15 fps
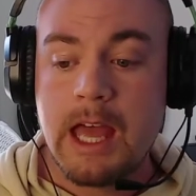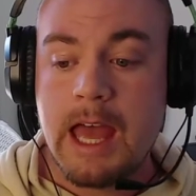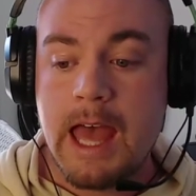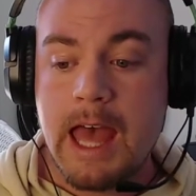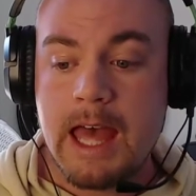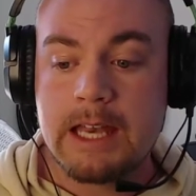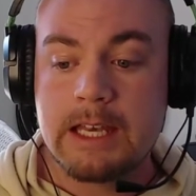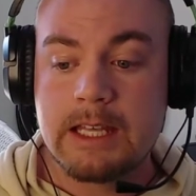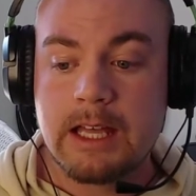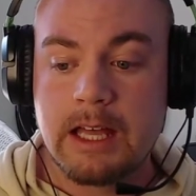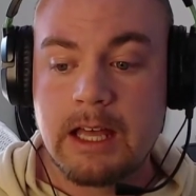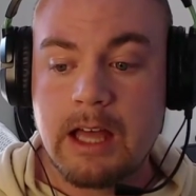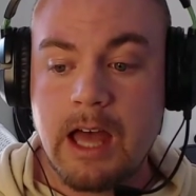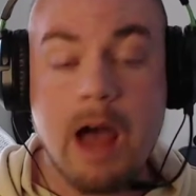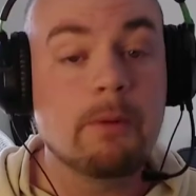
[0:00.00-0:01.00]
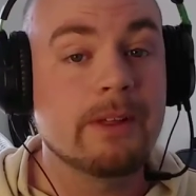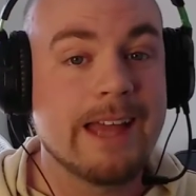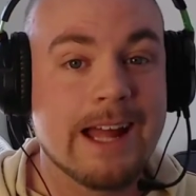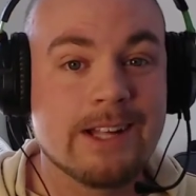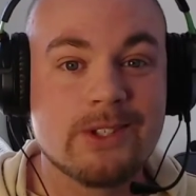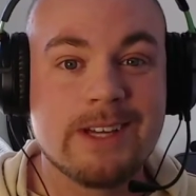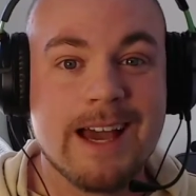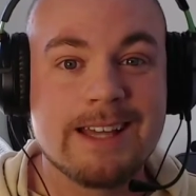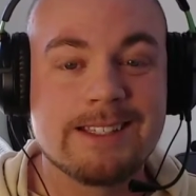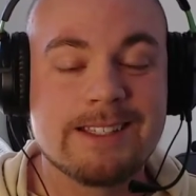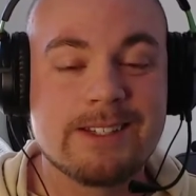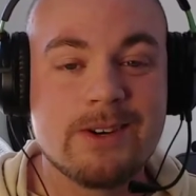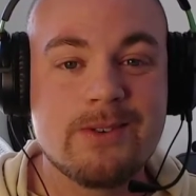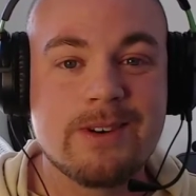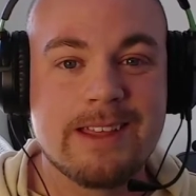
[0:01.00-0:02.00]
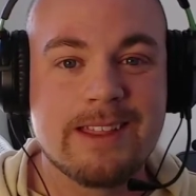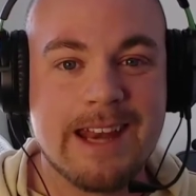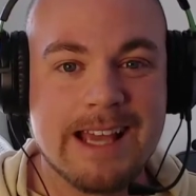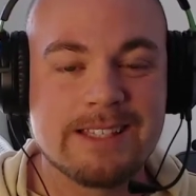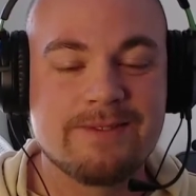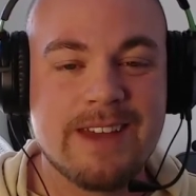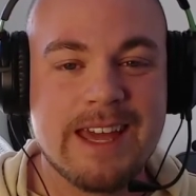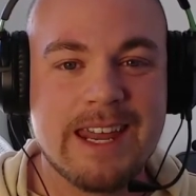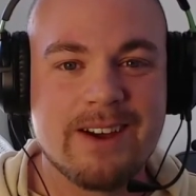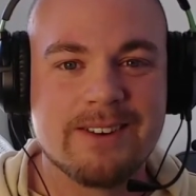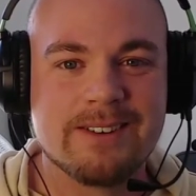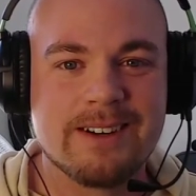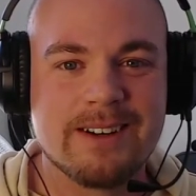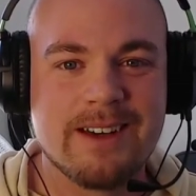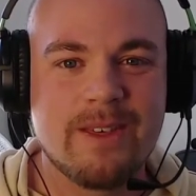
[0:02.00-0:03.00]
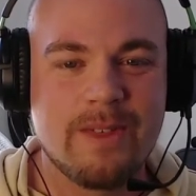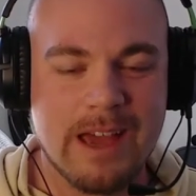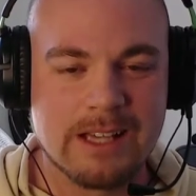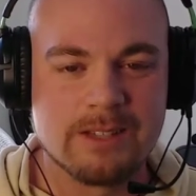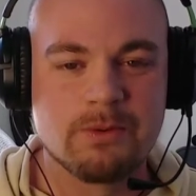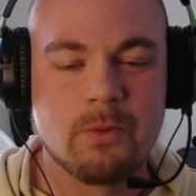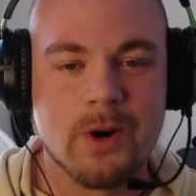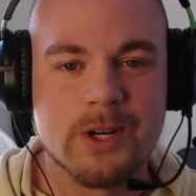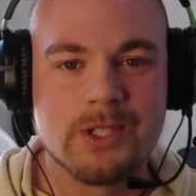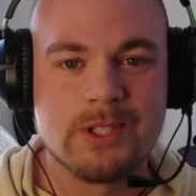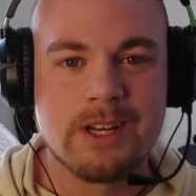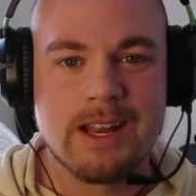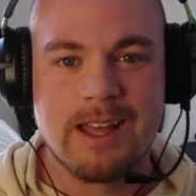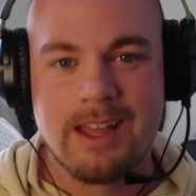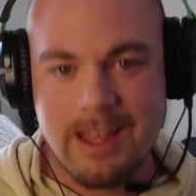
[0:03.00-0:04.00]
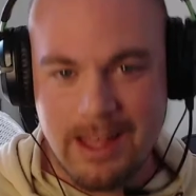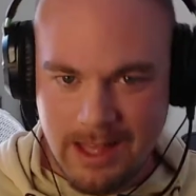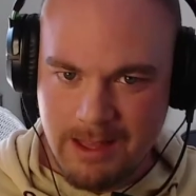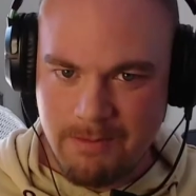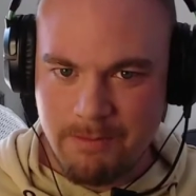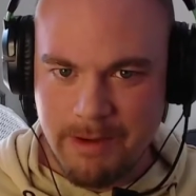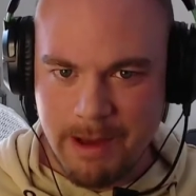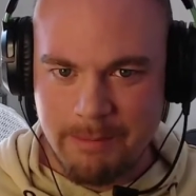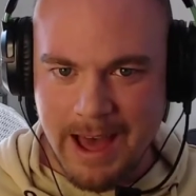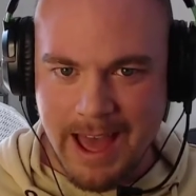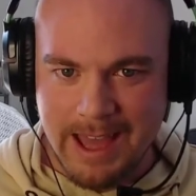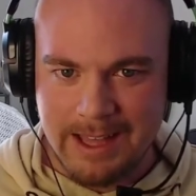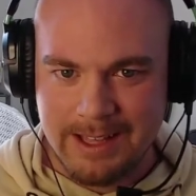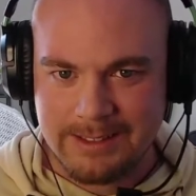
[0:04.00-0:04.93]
And I will catch you guys soon in the next video. Thanks for watching. Bye-bye.